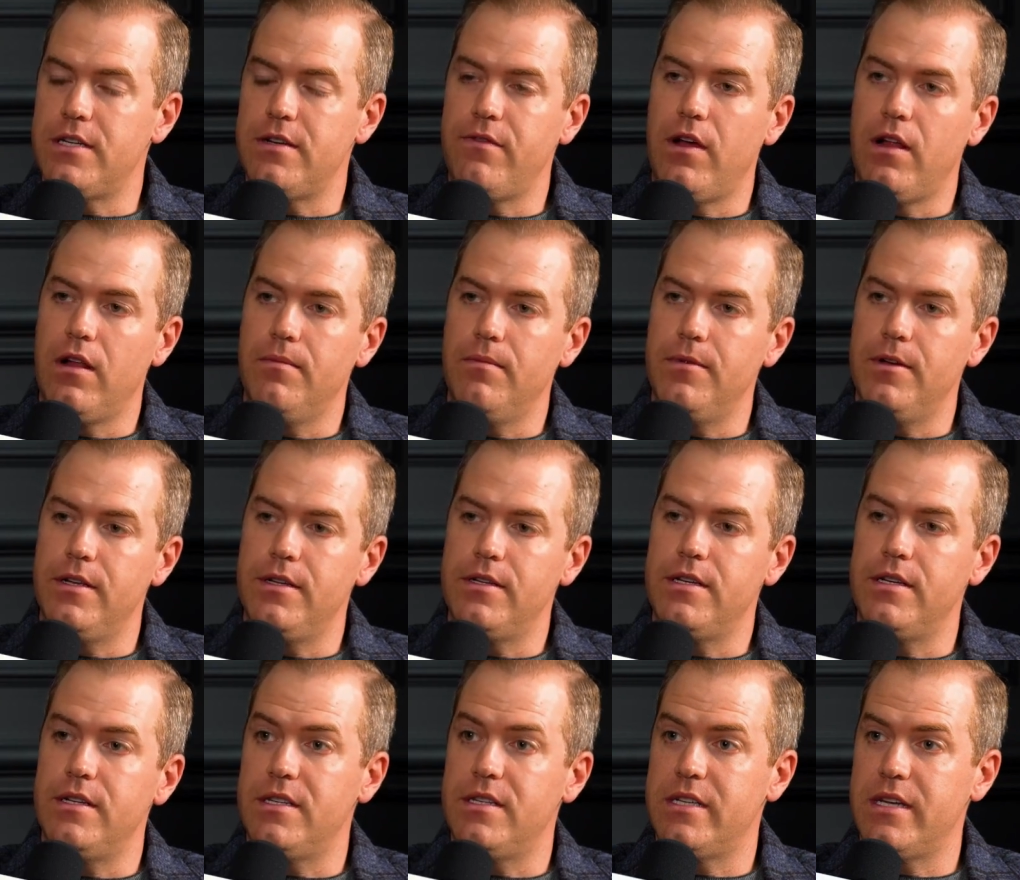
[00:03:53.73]

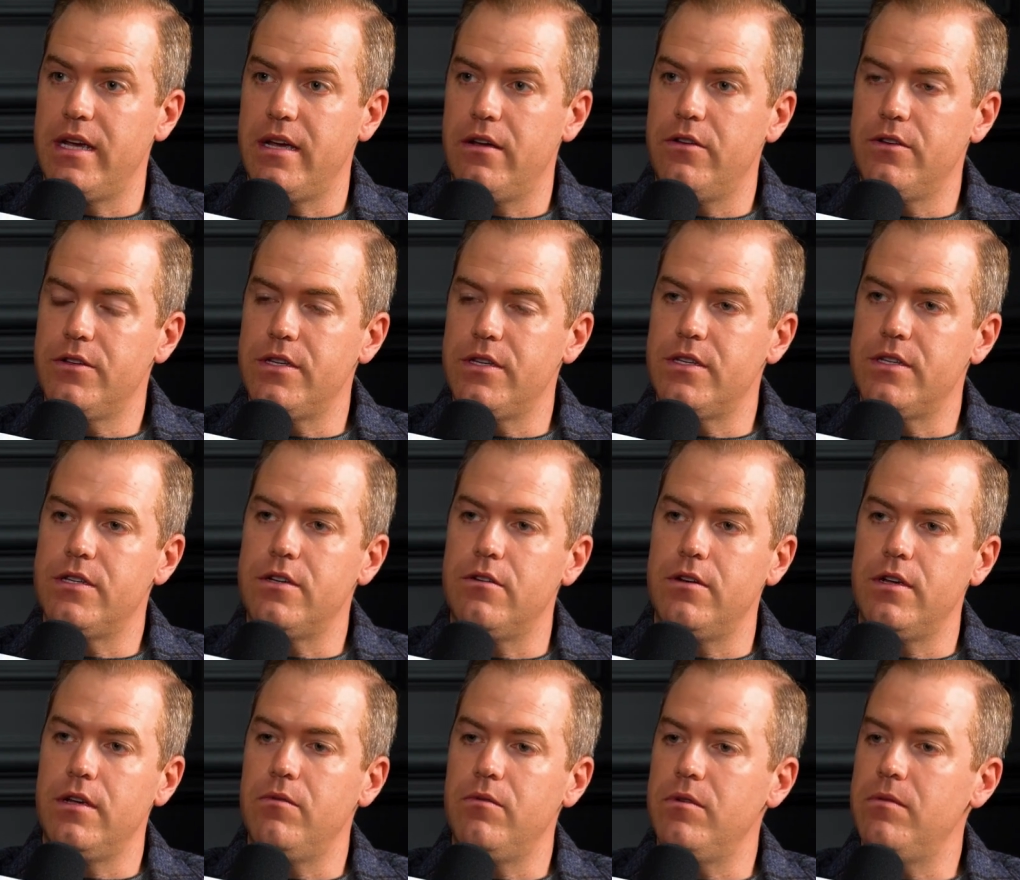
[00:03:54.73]
development and sales. And so
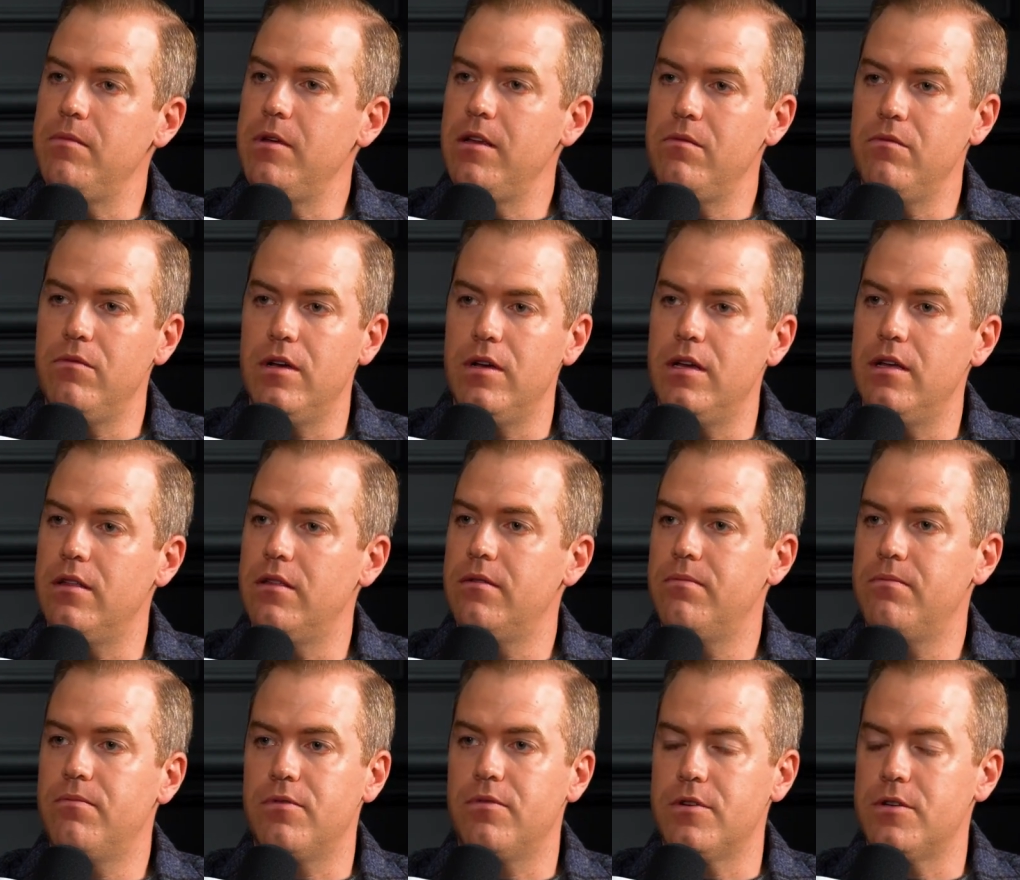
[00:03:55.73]
he would meet with
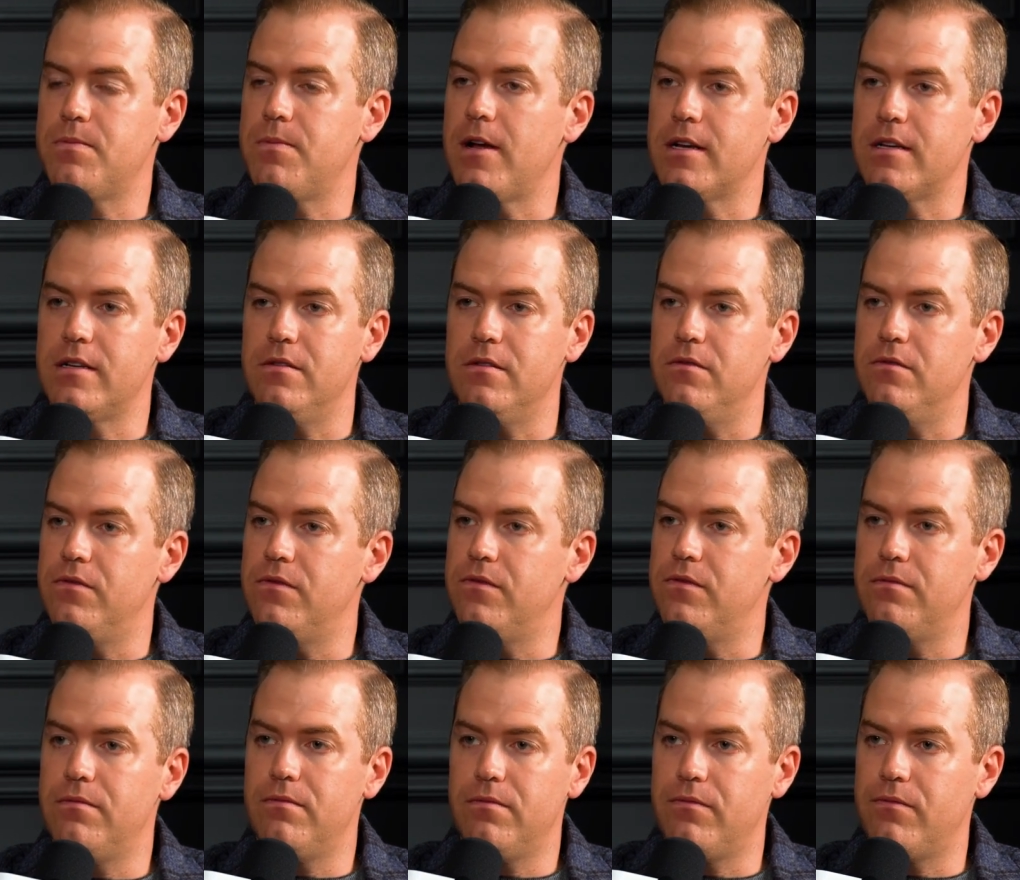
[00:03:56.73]
prospective